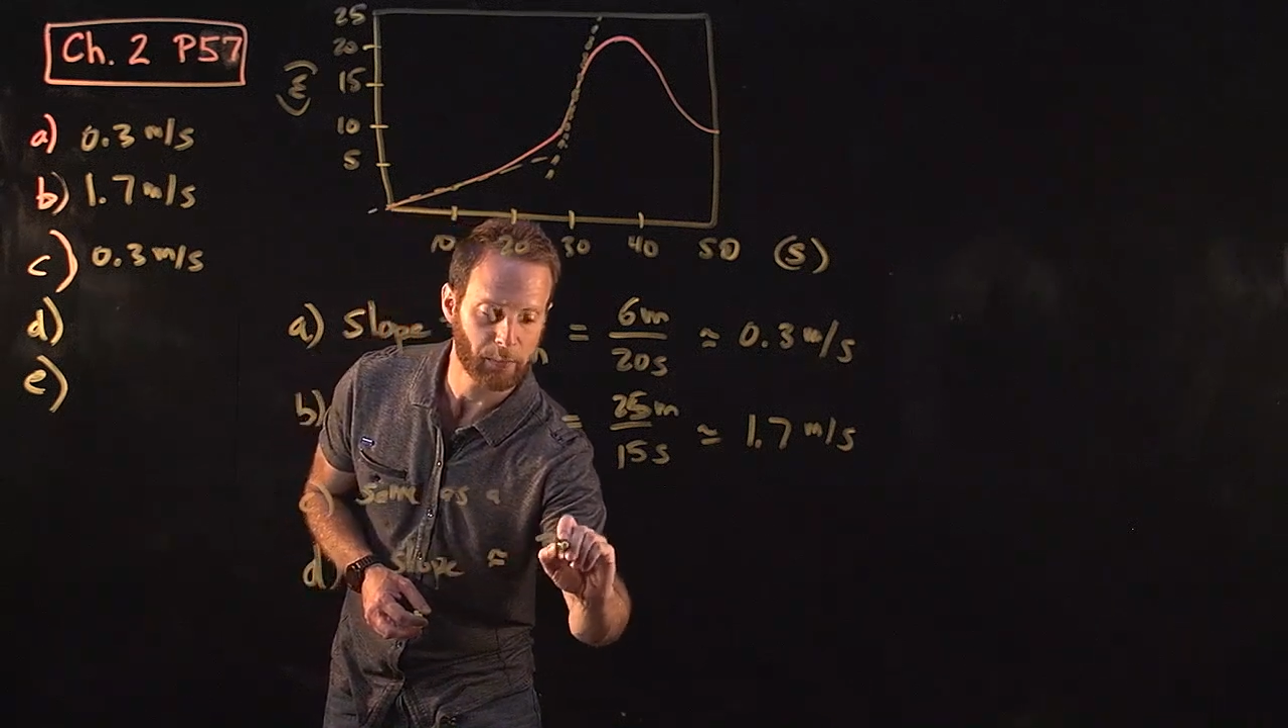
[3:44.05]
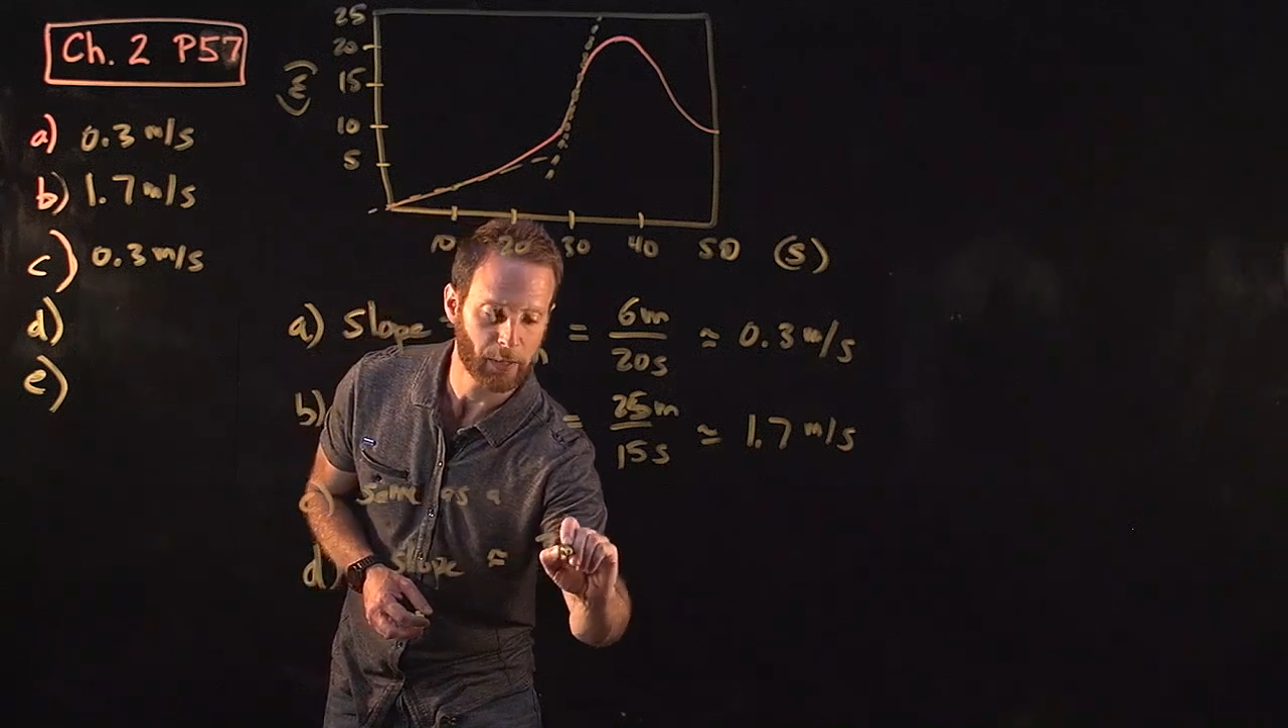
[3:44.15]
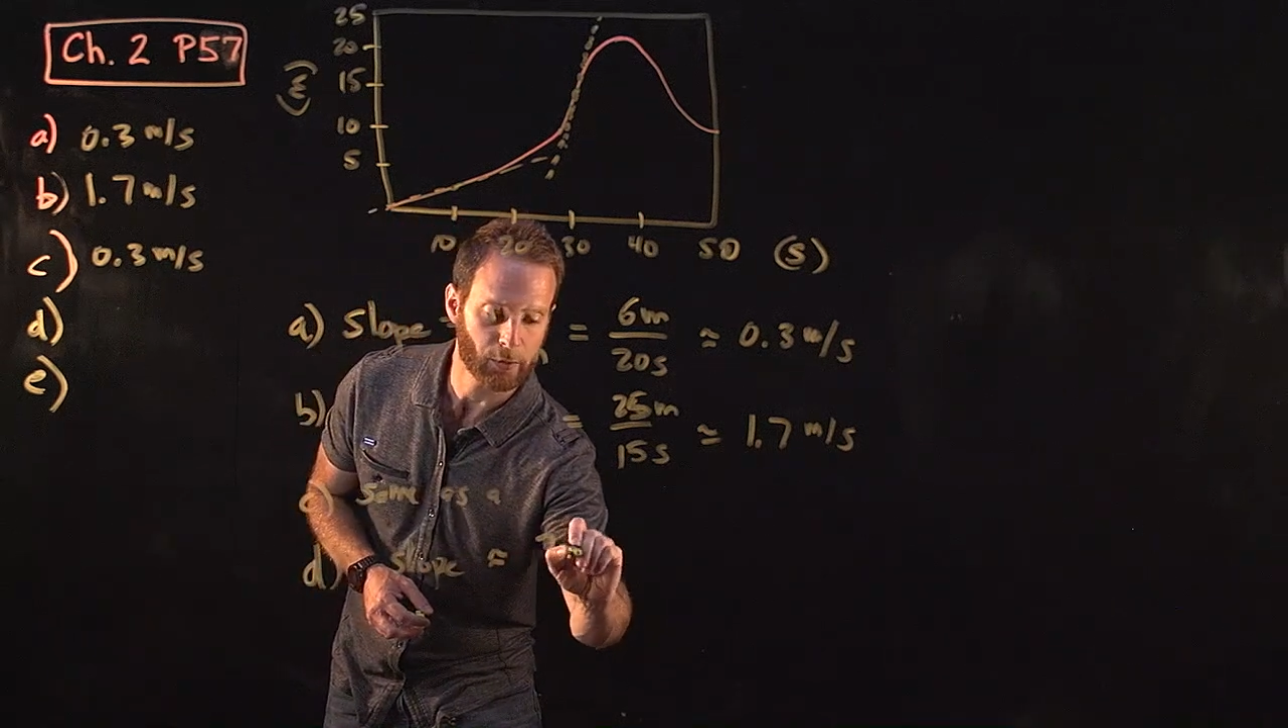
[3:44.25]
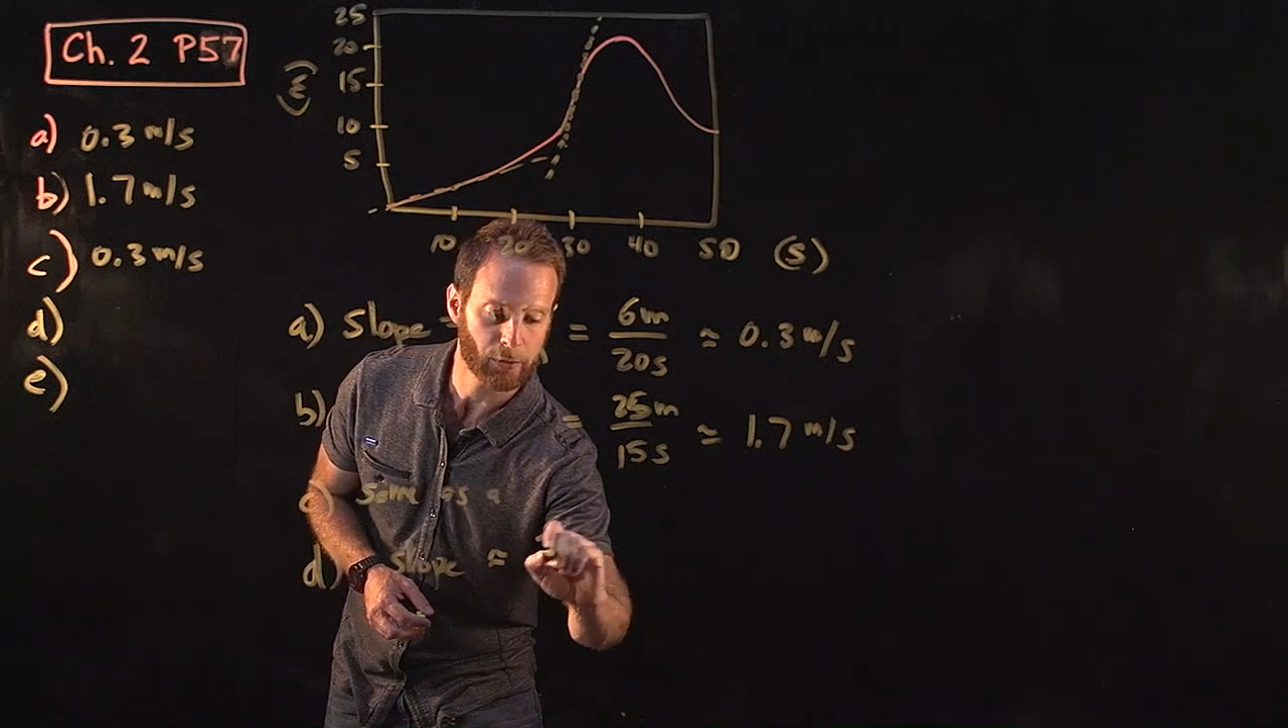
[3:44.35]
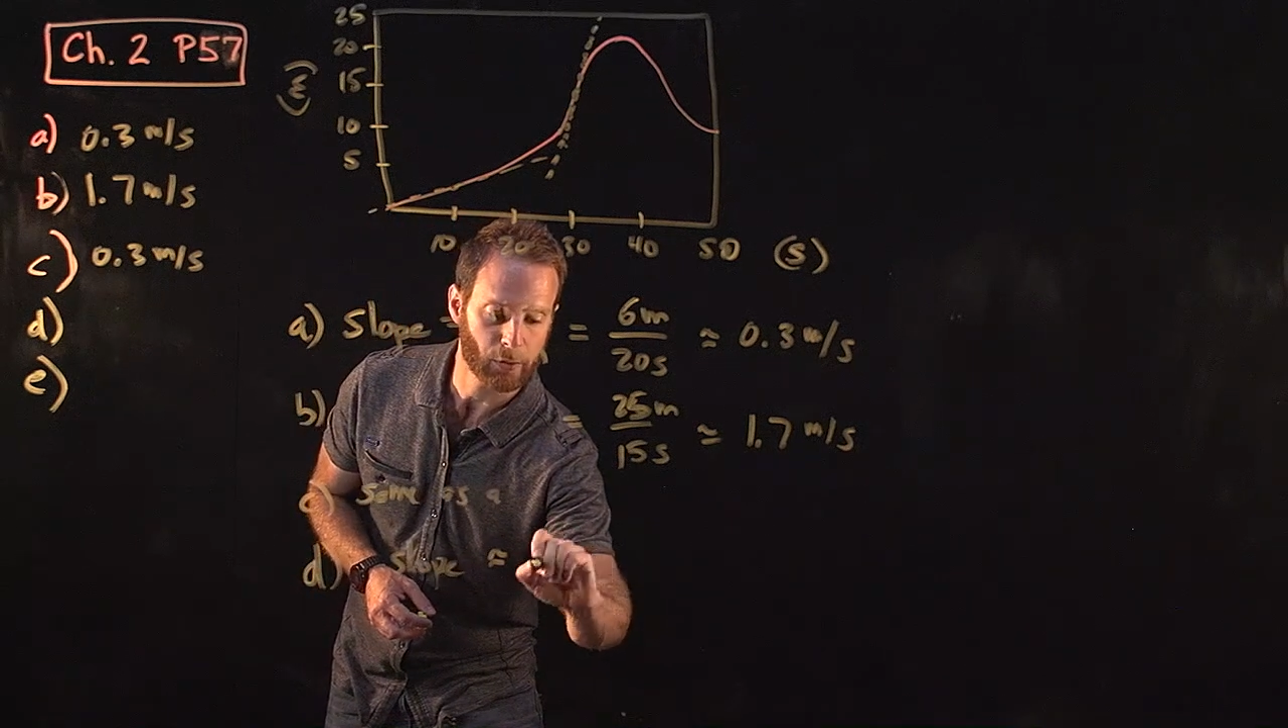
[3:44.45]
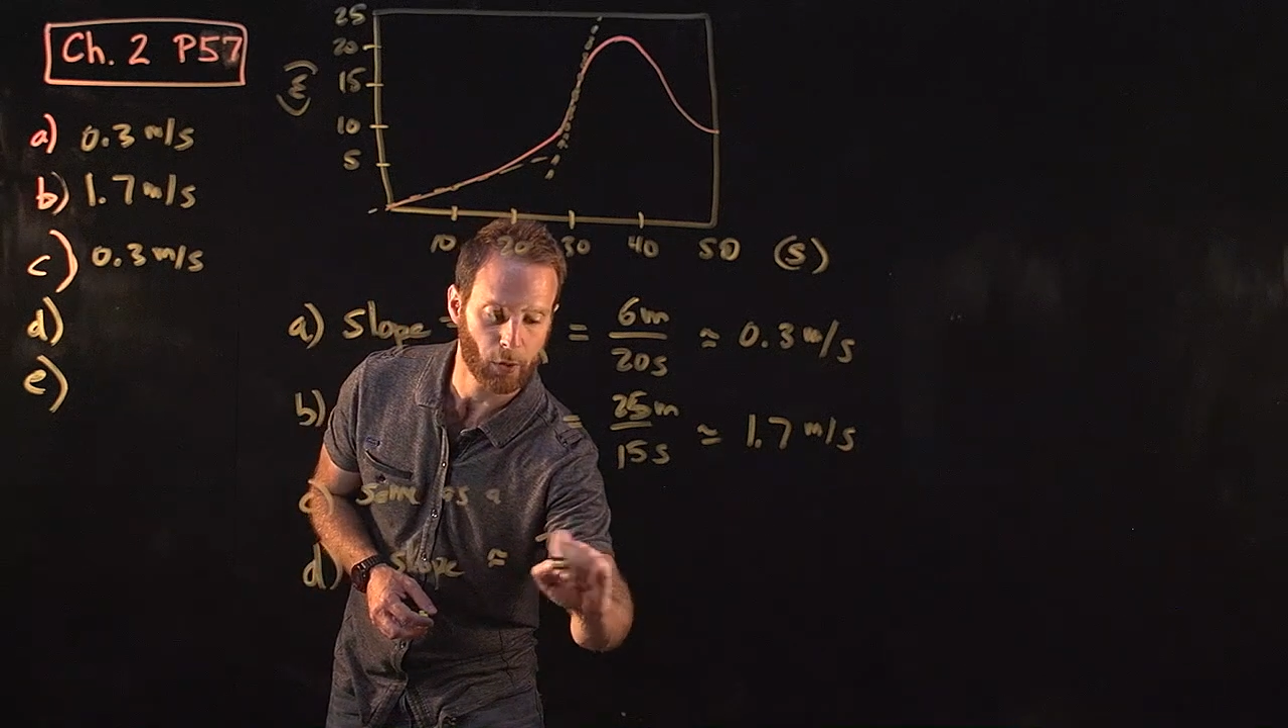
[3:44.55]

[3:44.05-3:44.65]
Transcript: meters